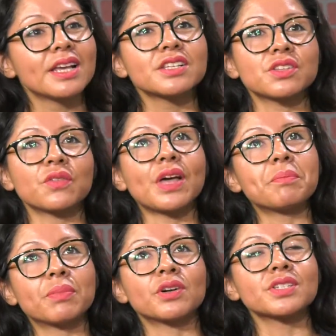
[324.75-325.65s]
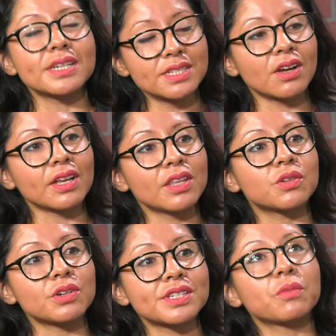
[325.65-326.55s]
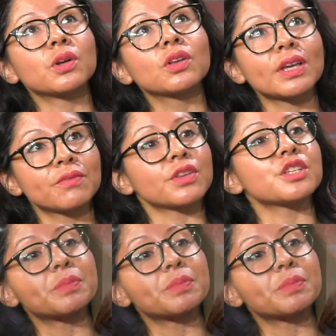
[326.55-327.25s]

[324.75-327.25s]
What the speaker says: So if that person is knocking on the door saying, we're looking for this